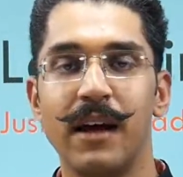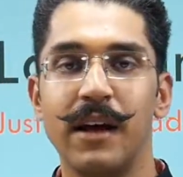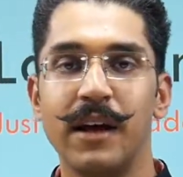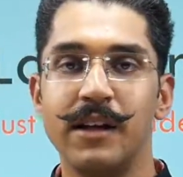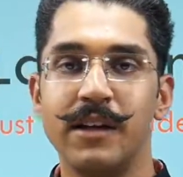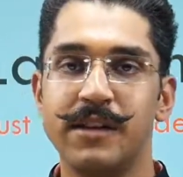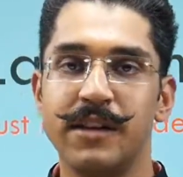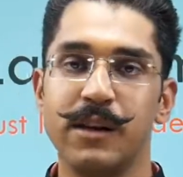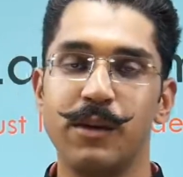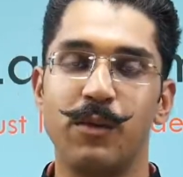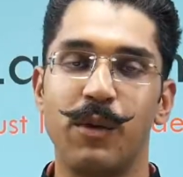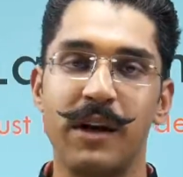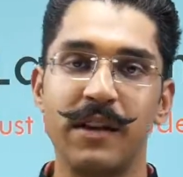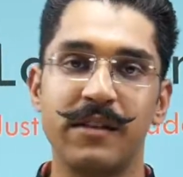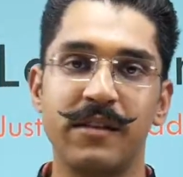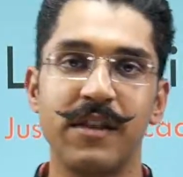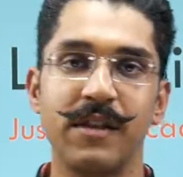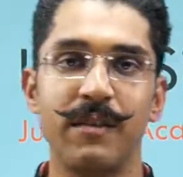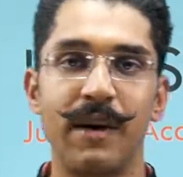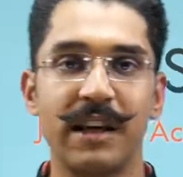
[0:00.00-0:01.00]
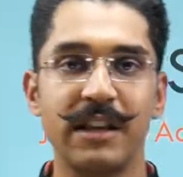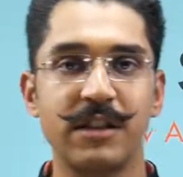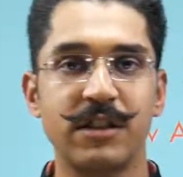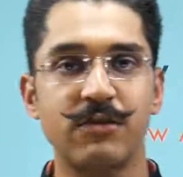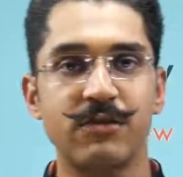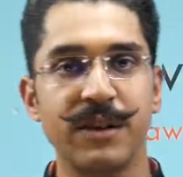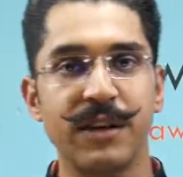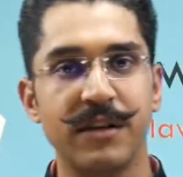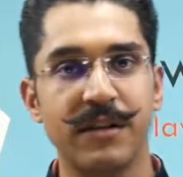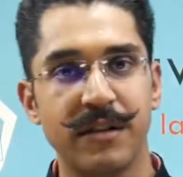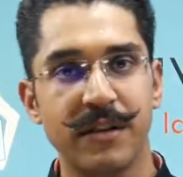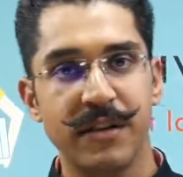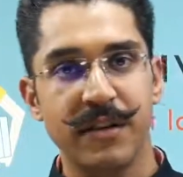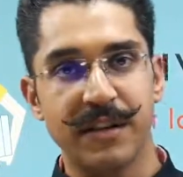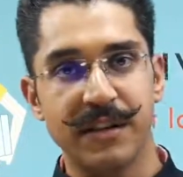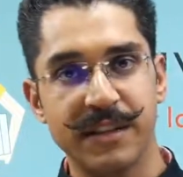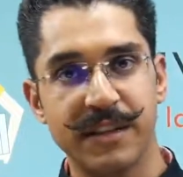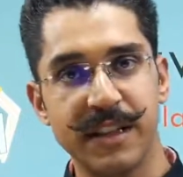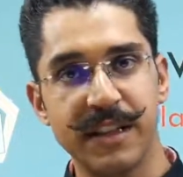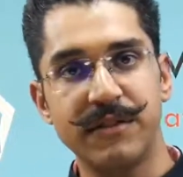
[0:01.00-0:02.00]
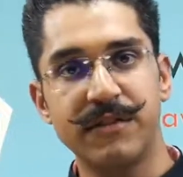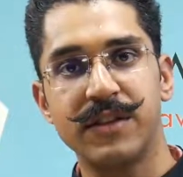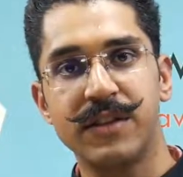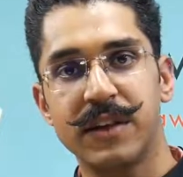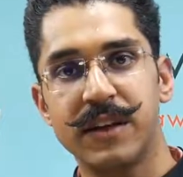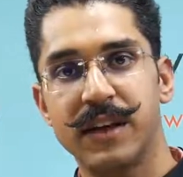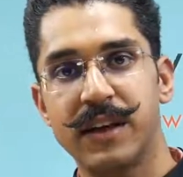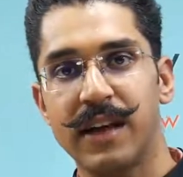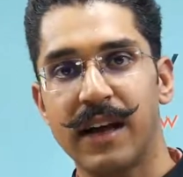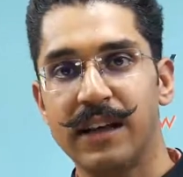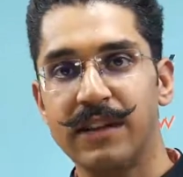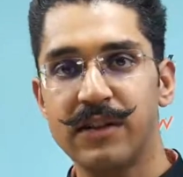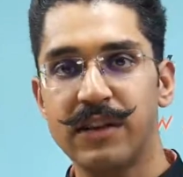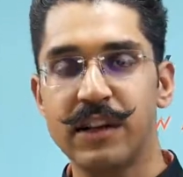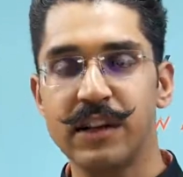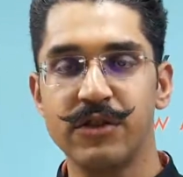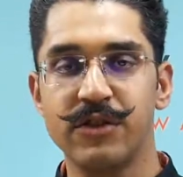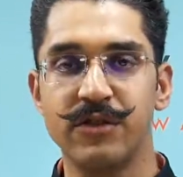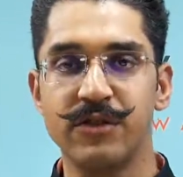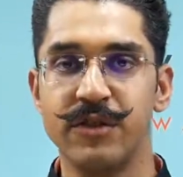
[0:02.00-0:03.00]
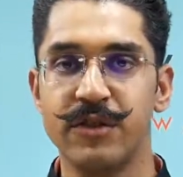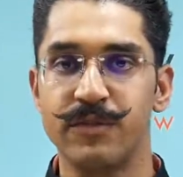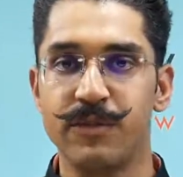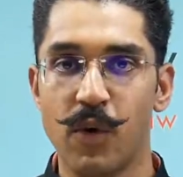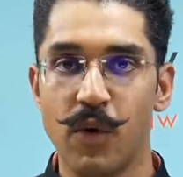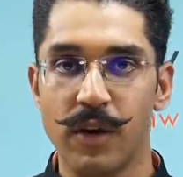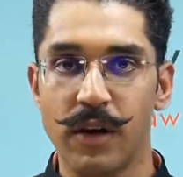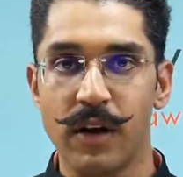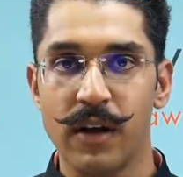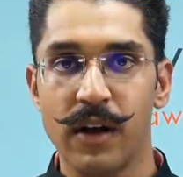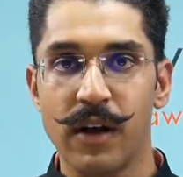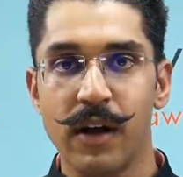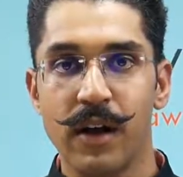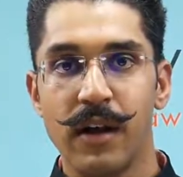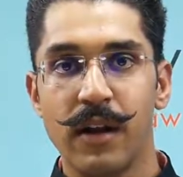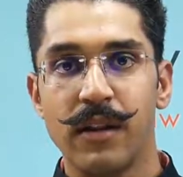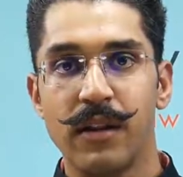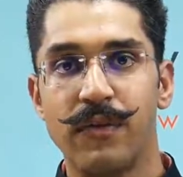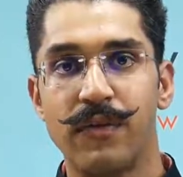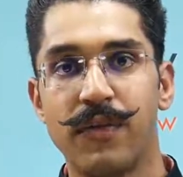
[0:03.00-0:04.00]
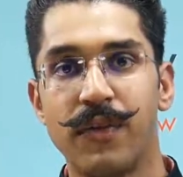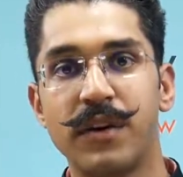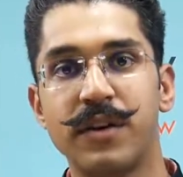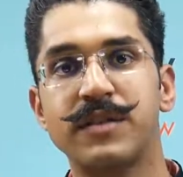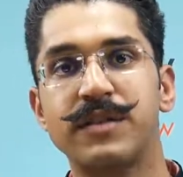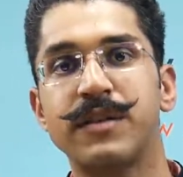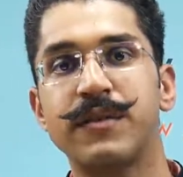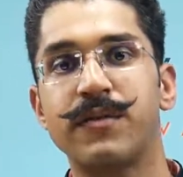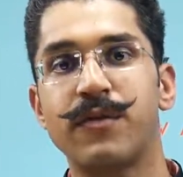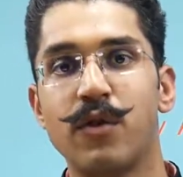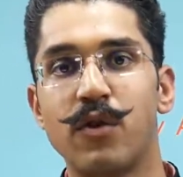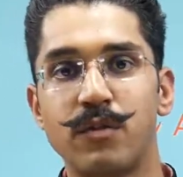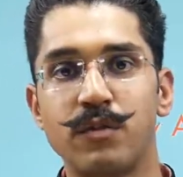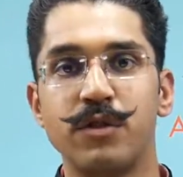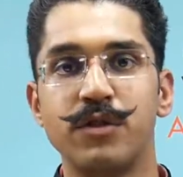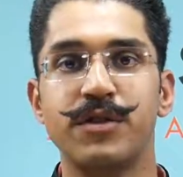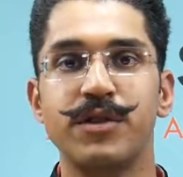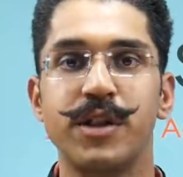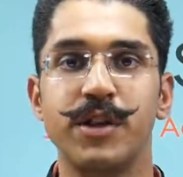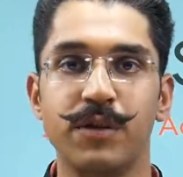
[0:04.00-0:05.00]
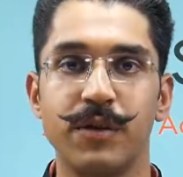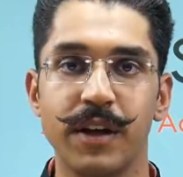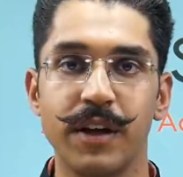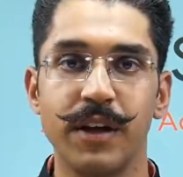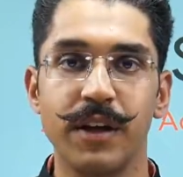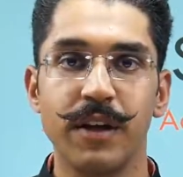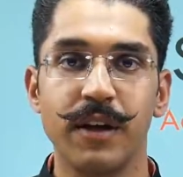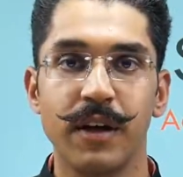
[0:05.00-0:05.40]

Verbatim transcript: See, once the magistrate receives a cancellation report, the first and foremost duty